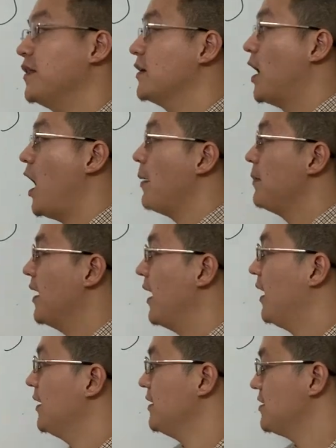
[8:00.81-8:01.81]
with the car
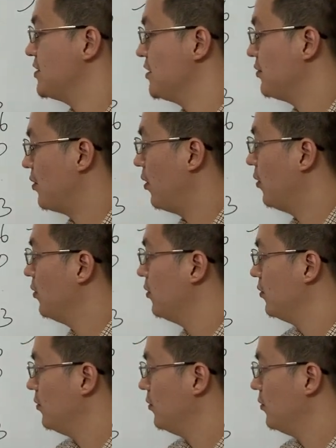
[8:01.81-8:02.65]
behind is 0.